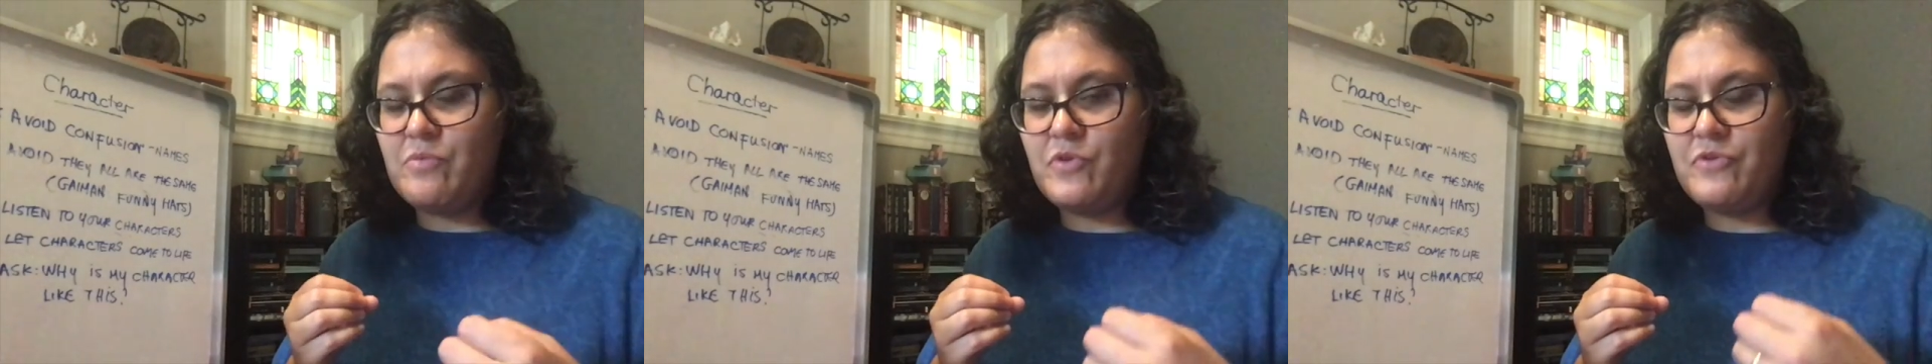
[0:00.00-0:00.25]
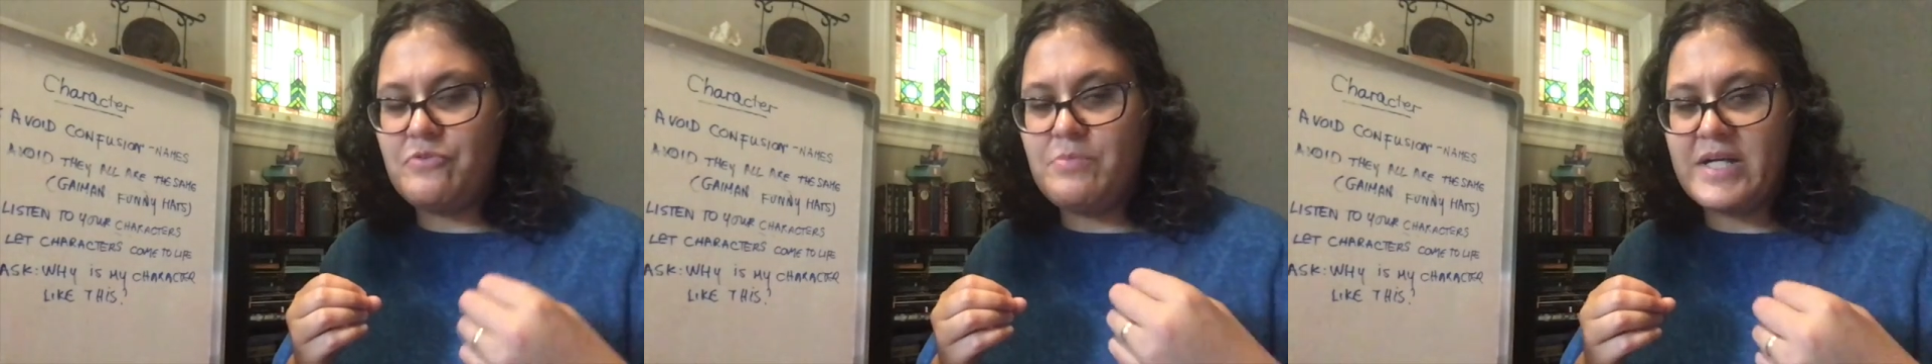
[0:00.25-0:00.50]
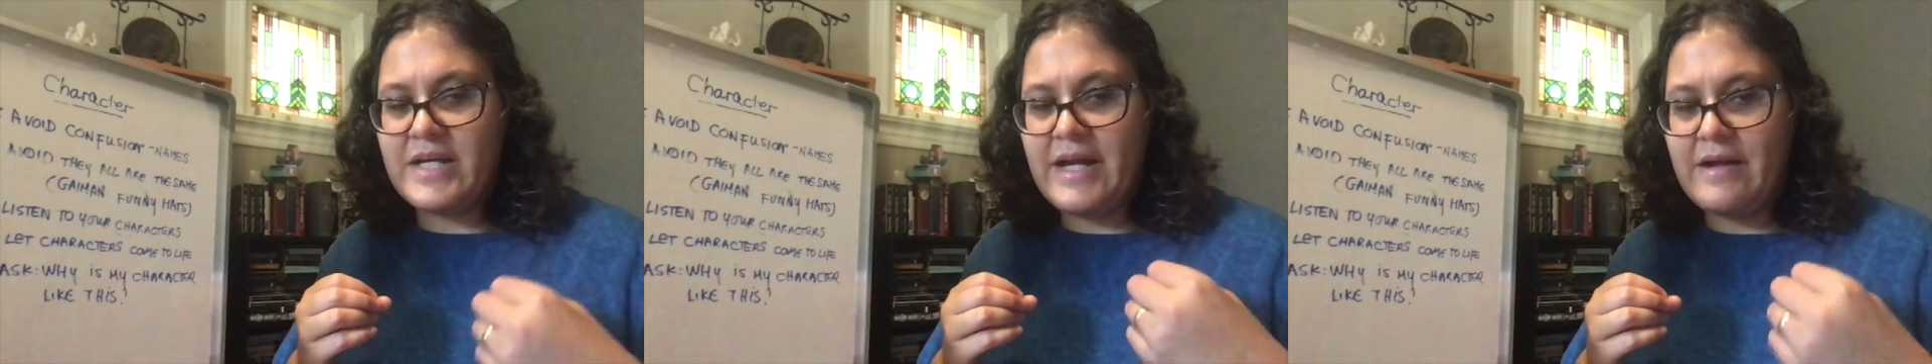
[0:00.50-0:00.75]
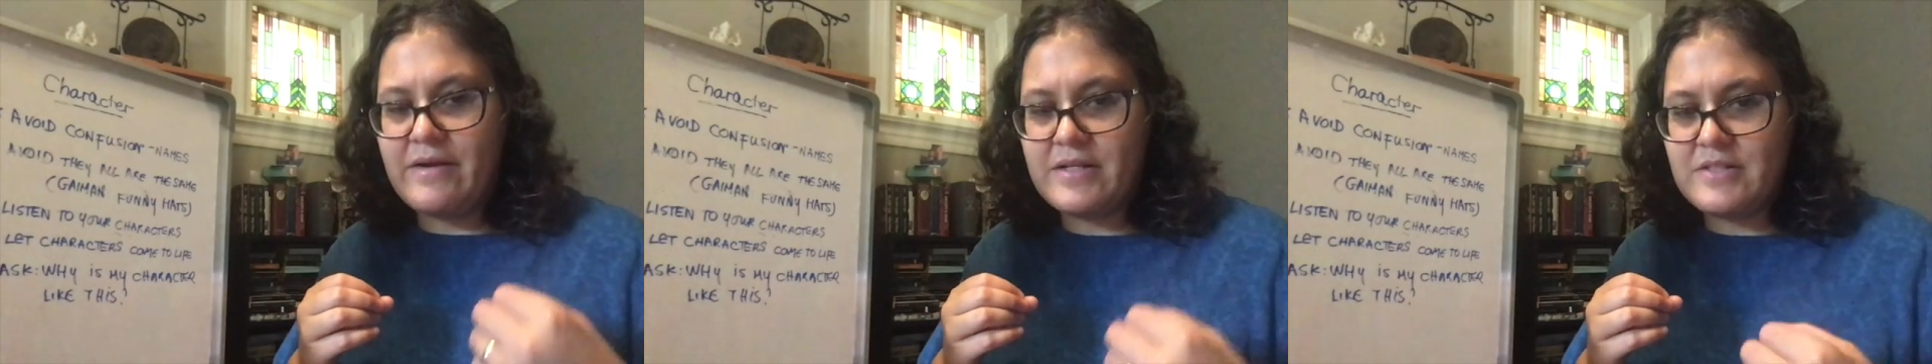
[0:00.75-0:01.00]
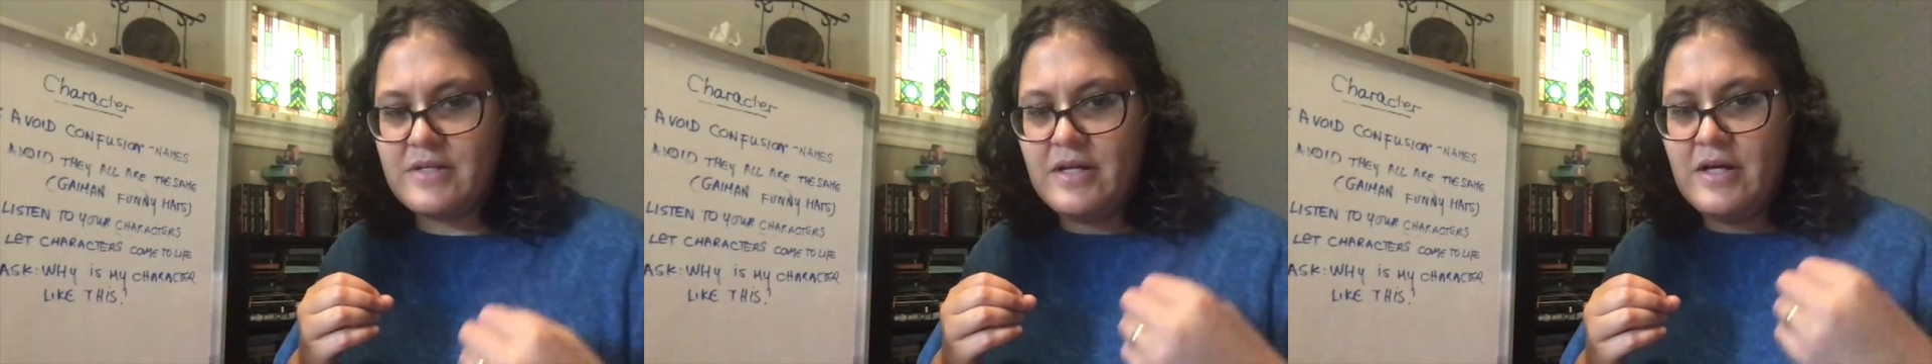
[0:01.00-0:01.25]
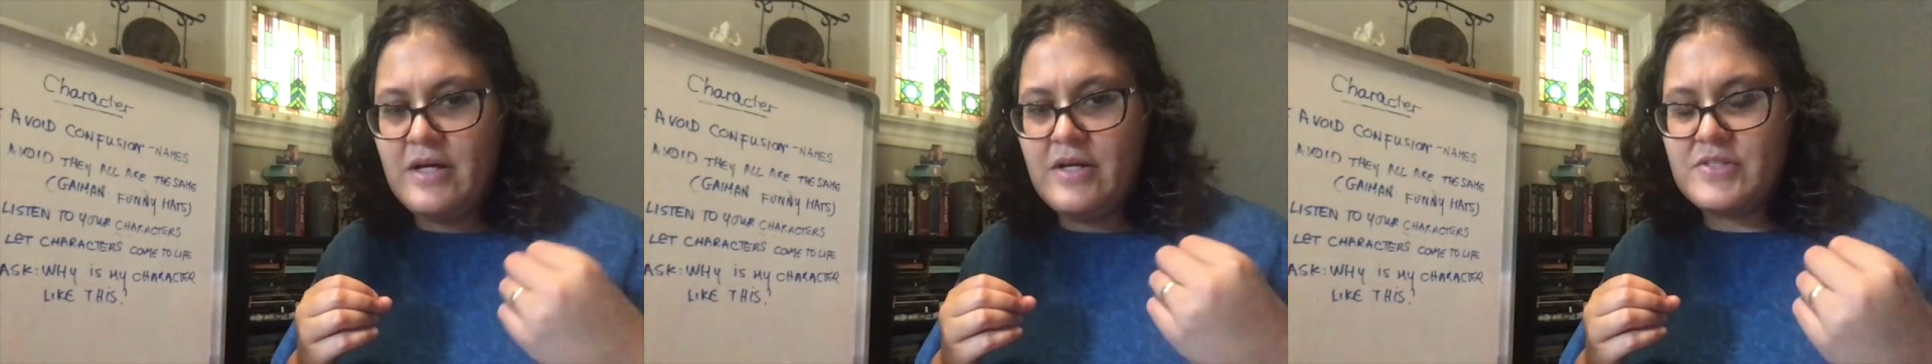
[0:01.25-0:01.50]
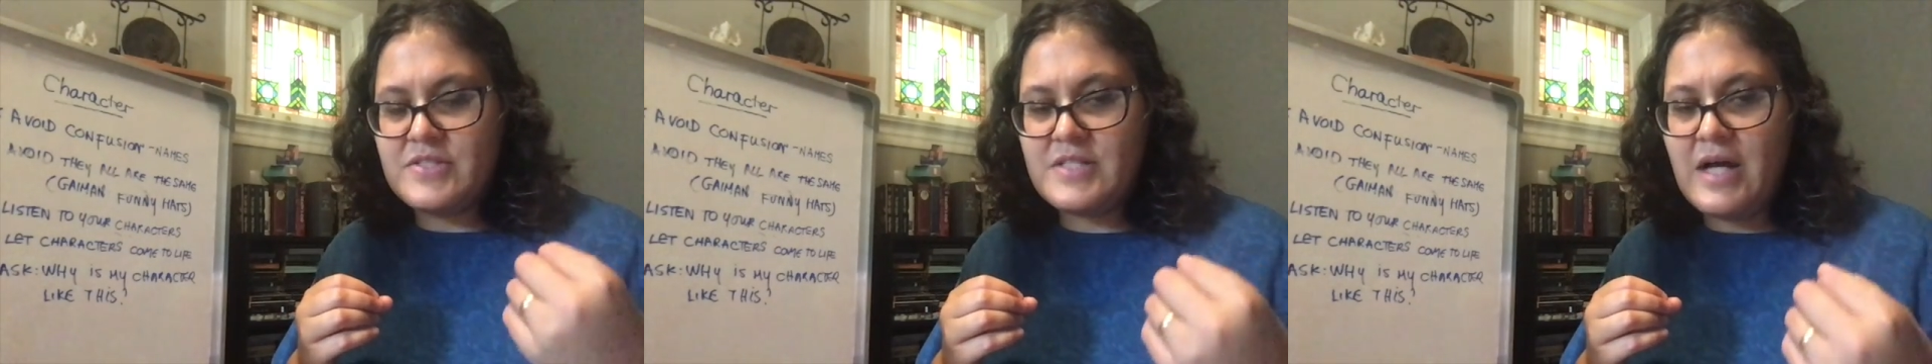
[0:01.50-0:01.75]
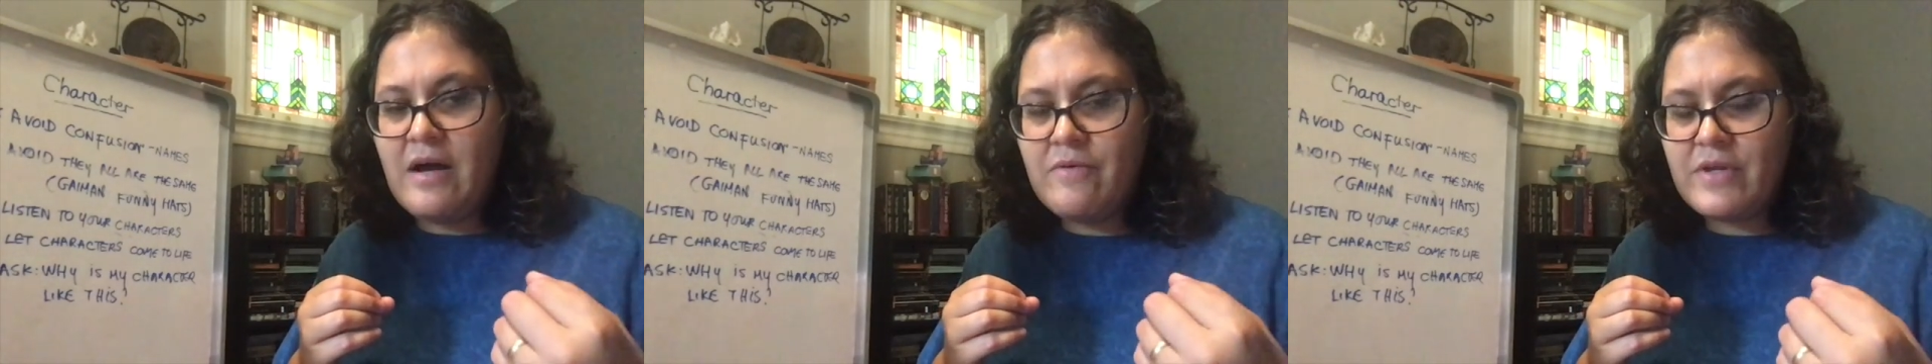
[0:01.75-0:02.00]
What does my character
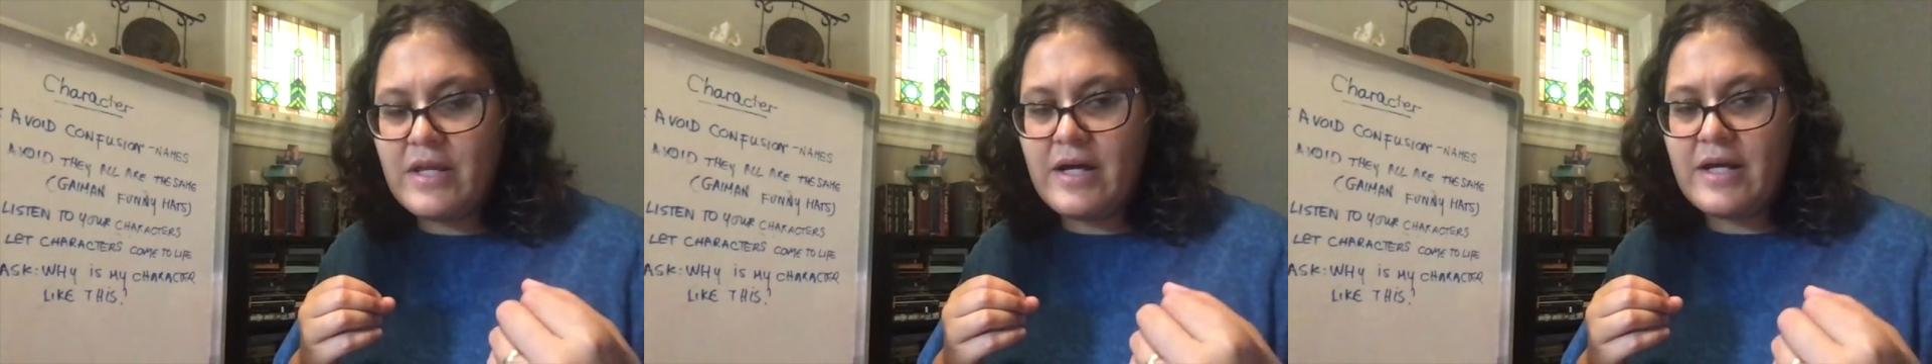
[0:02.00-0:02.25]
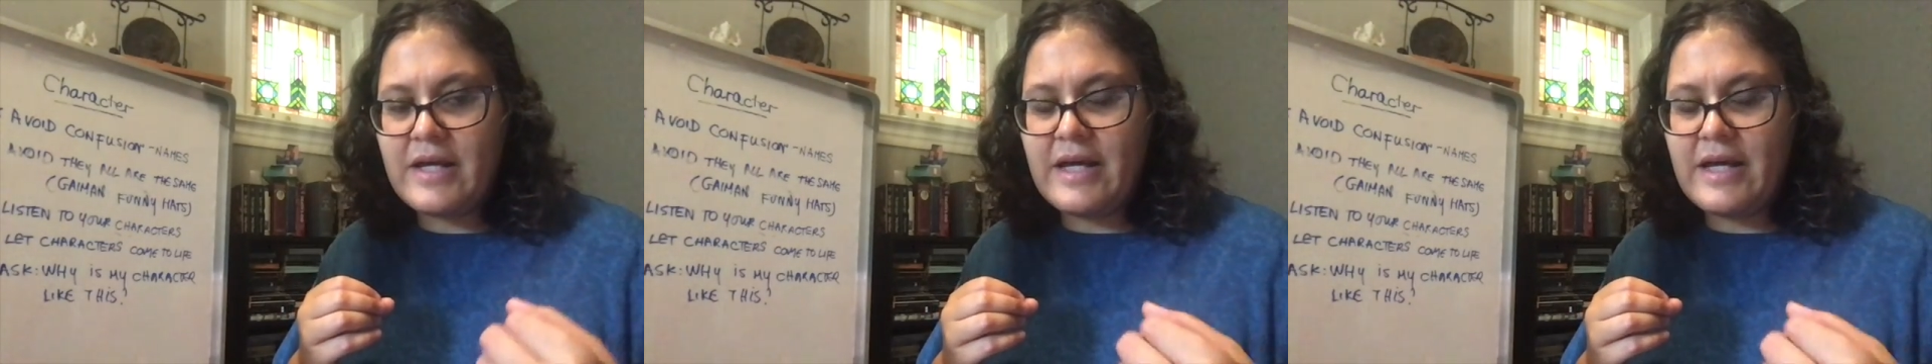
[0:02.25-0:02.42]
sound like?